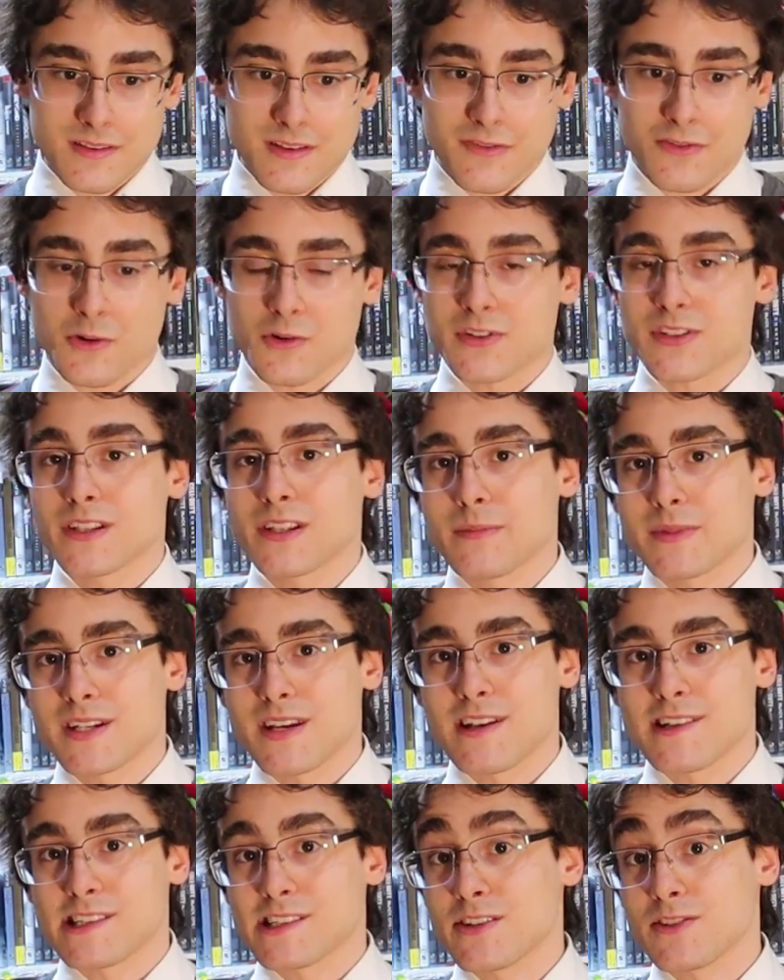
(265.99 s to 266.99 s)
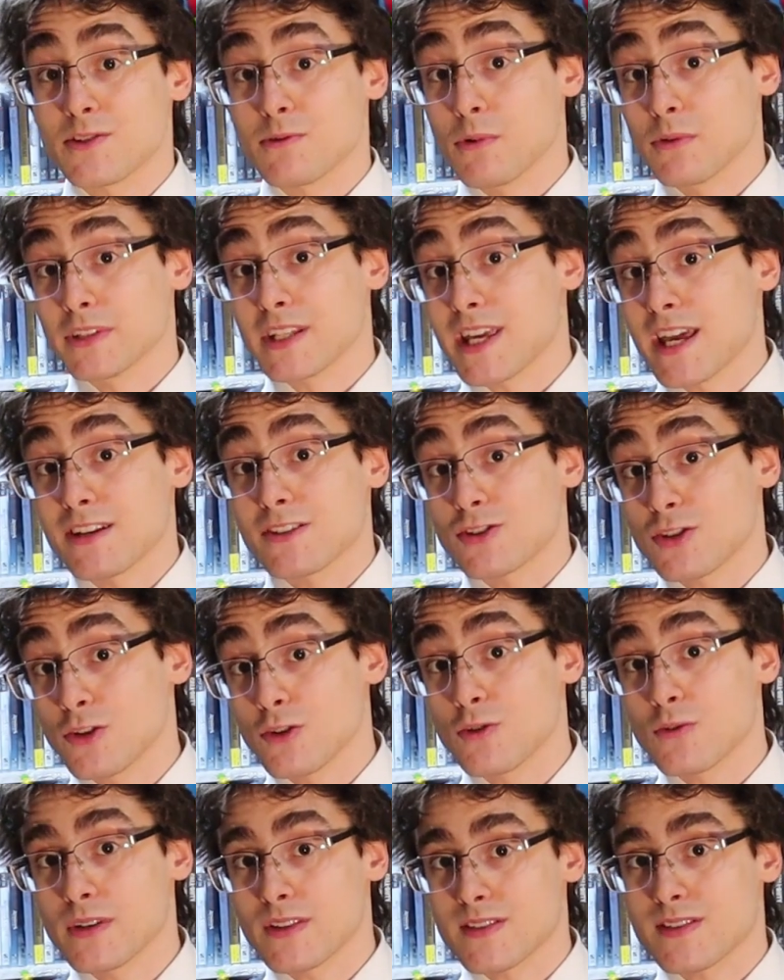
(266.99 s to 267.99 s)
Of course, the limitation is you only get
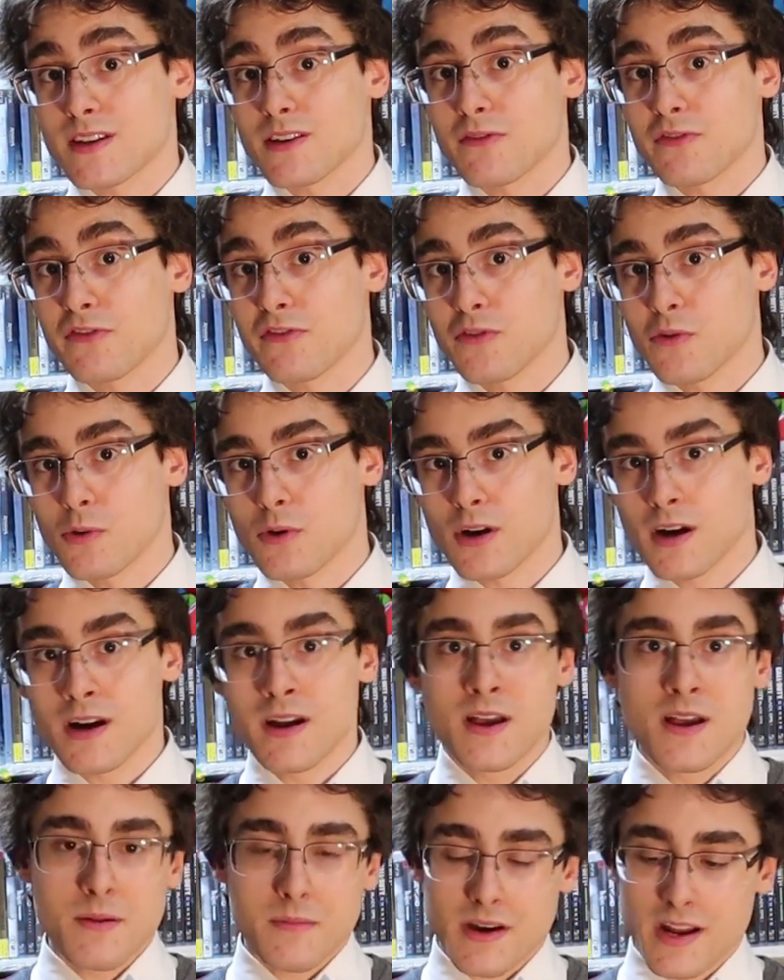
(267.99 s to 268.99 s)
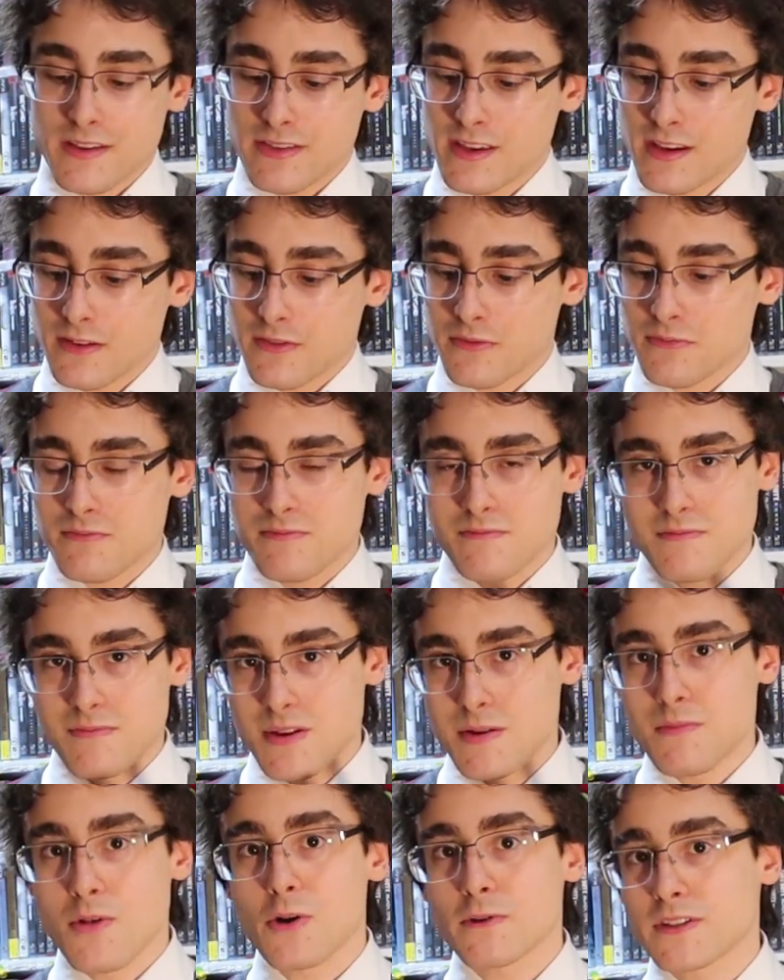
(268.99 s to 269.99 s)
2 instead of 4, but I think
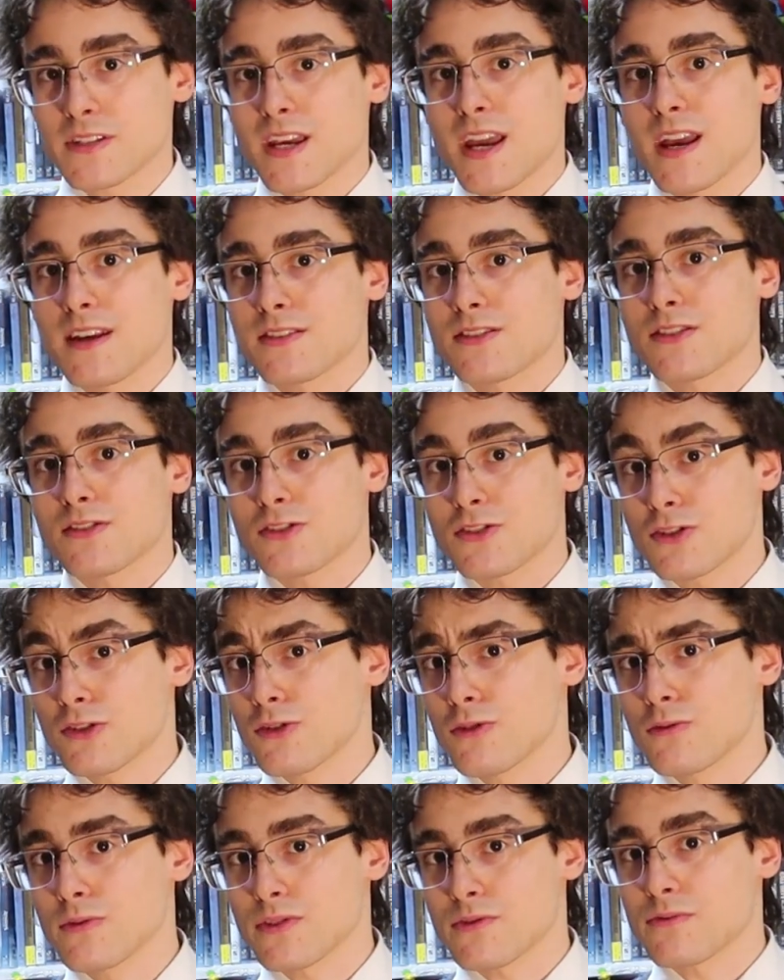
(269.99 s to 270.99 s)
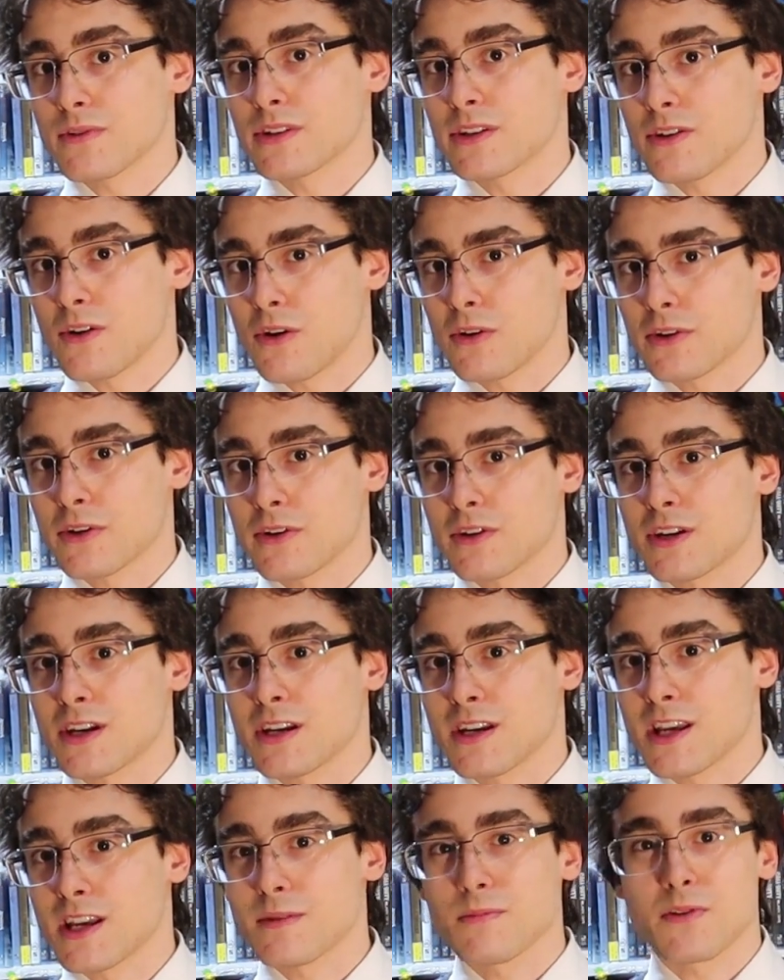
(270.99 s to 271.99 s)
in most cases 2 is really all you're going to
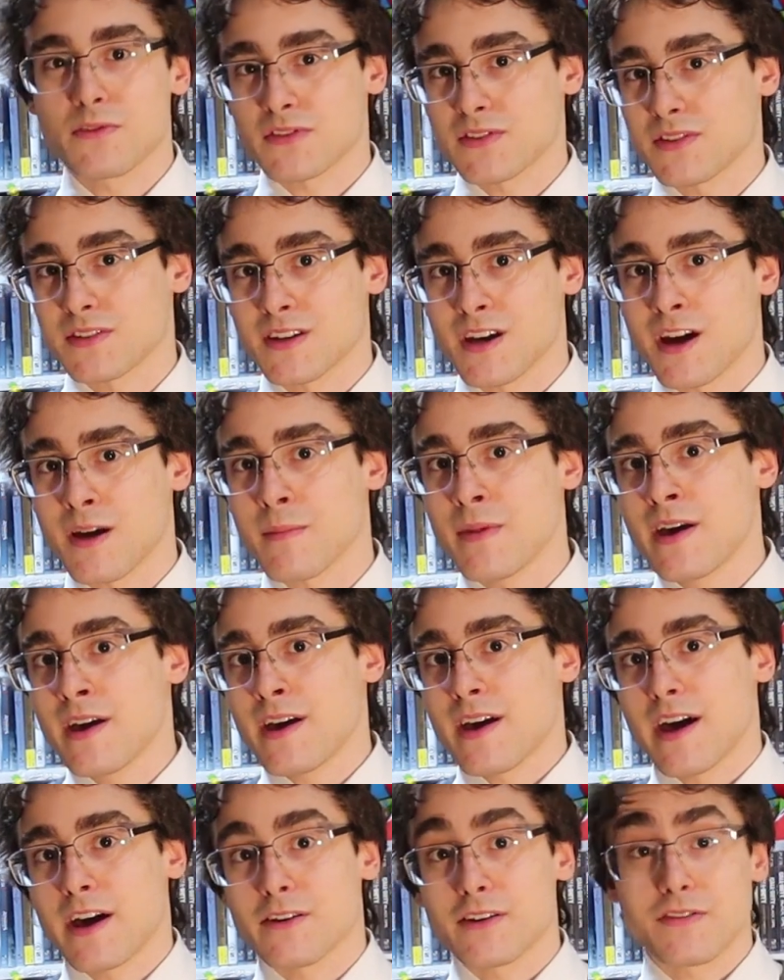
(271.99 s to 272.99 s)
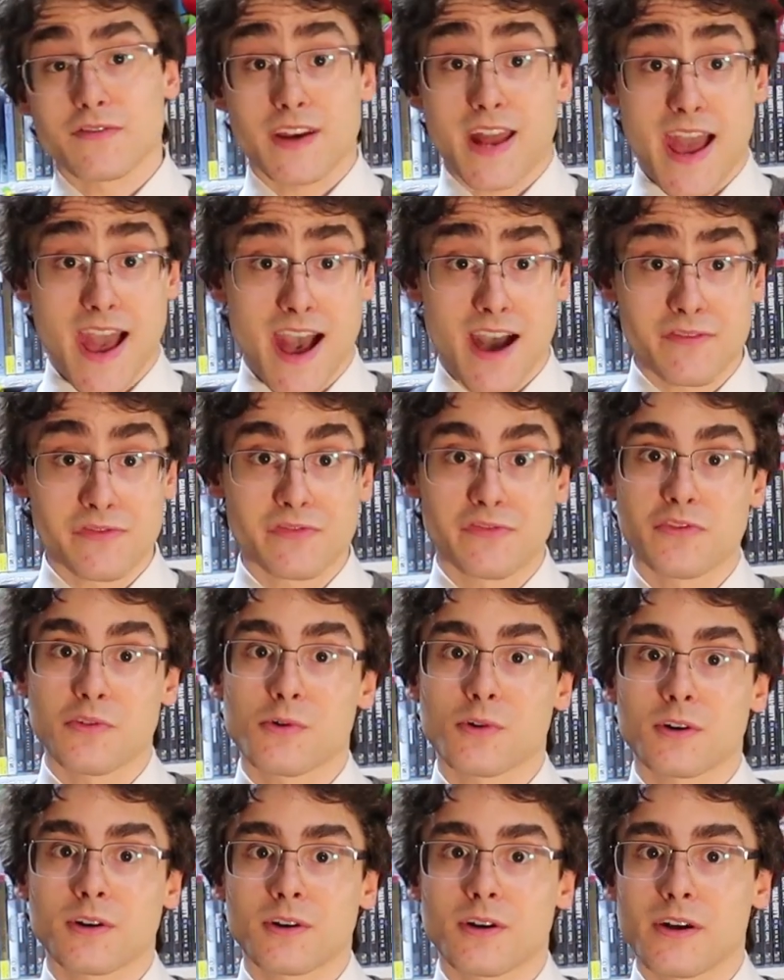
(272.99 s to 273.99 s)
need. Most of the time, I don't even have
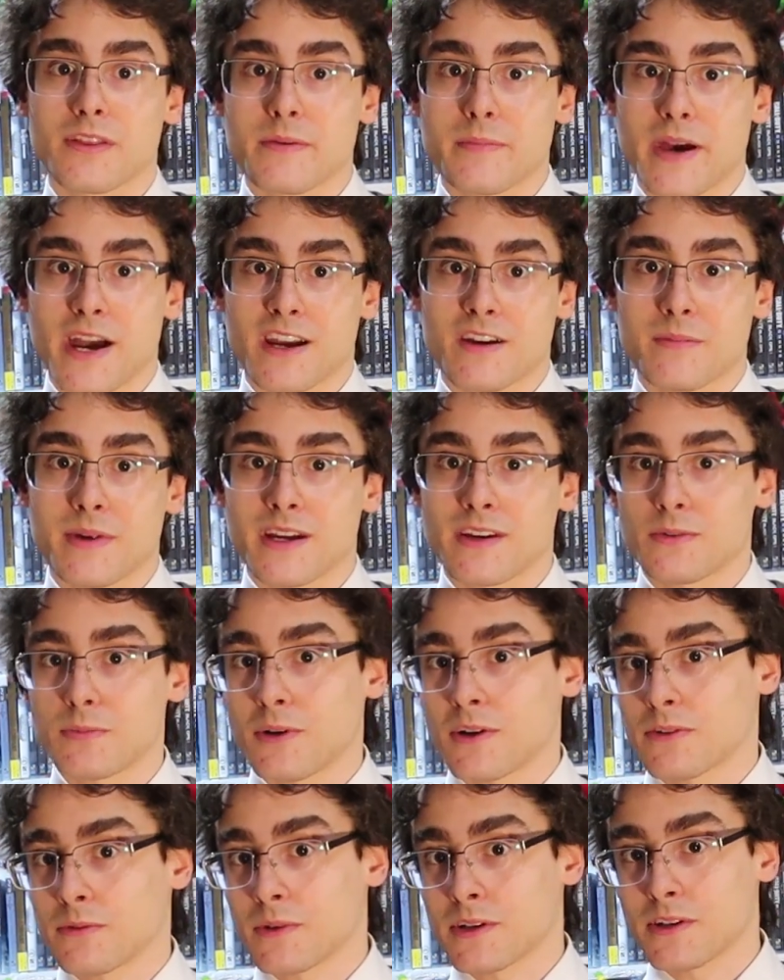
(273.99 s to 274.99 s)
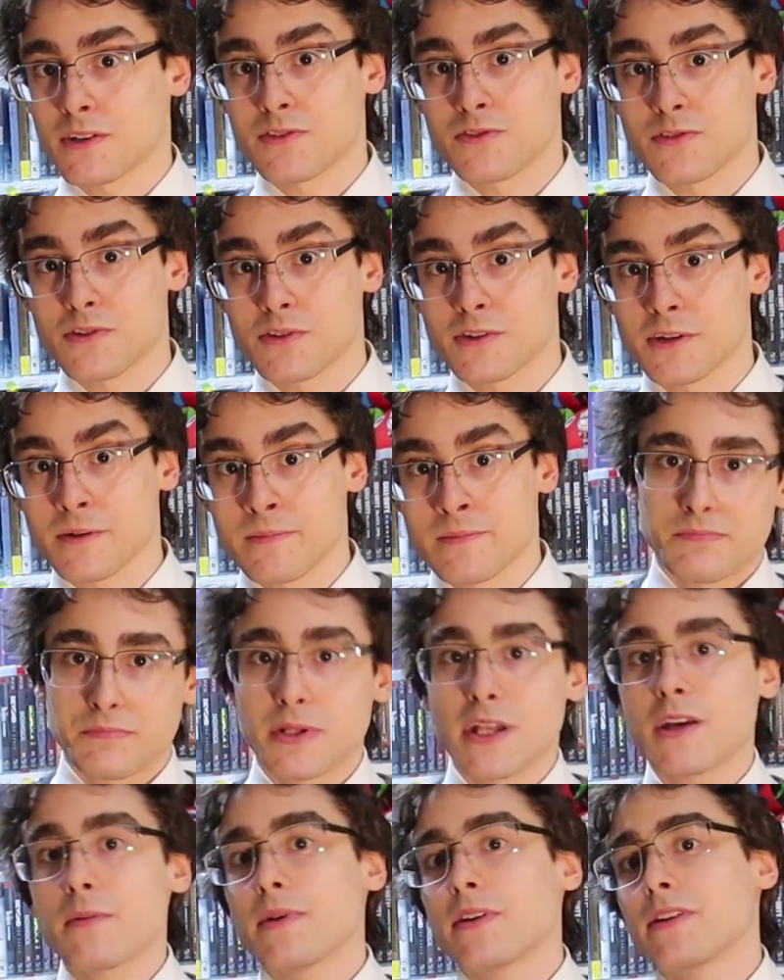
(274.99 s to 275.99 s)
4 on the back of my Xbox One controller.
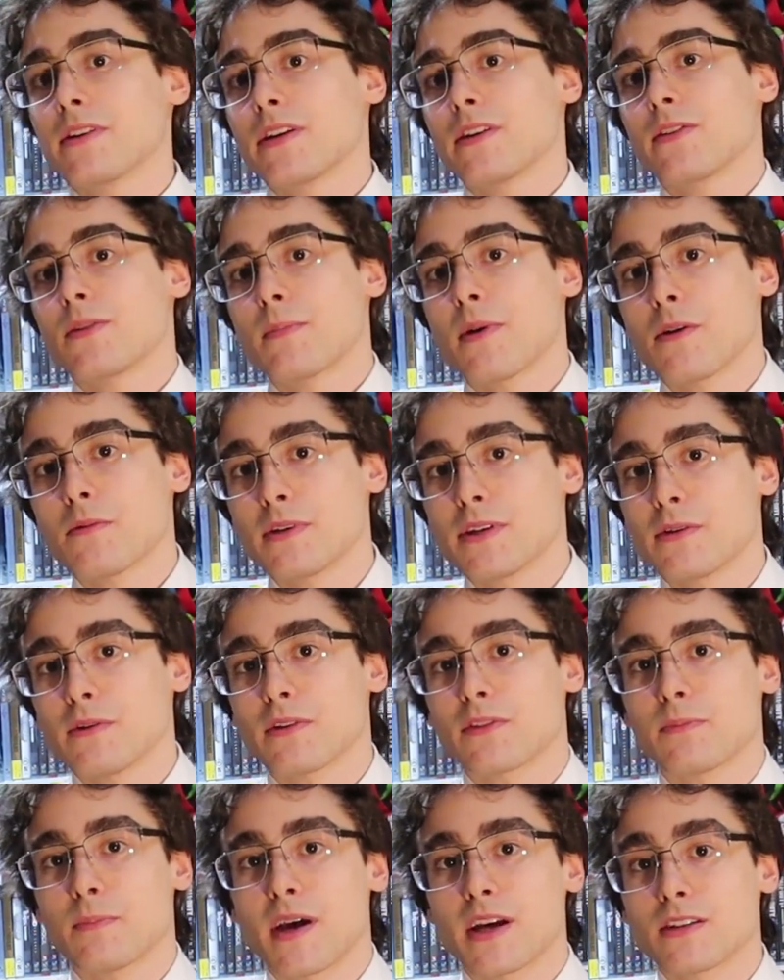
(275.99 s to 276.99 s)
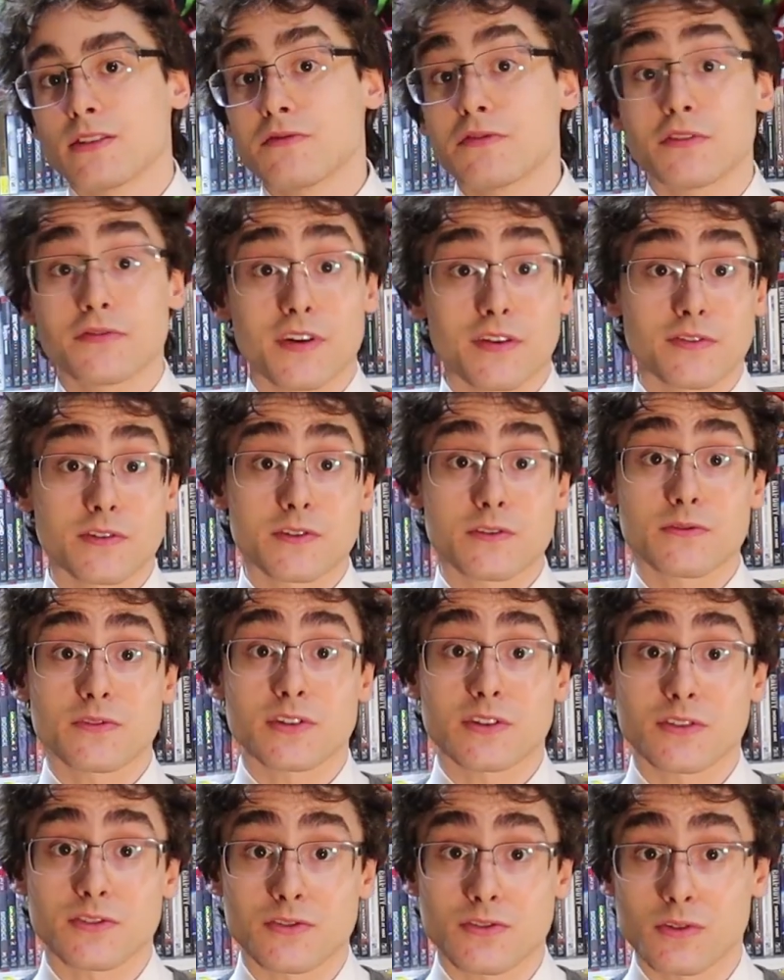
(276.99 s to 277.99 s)
Playability is about what you'd expect if you've ever
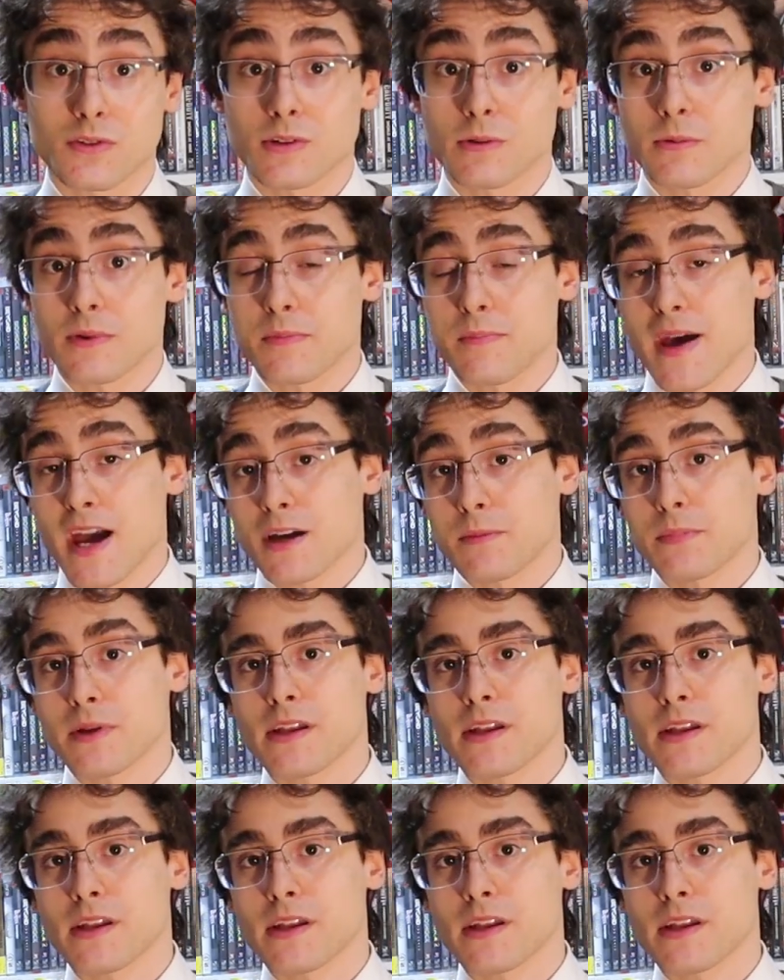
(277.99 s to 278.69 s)
used a controller with back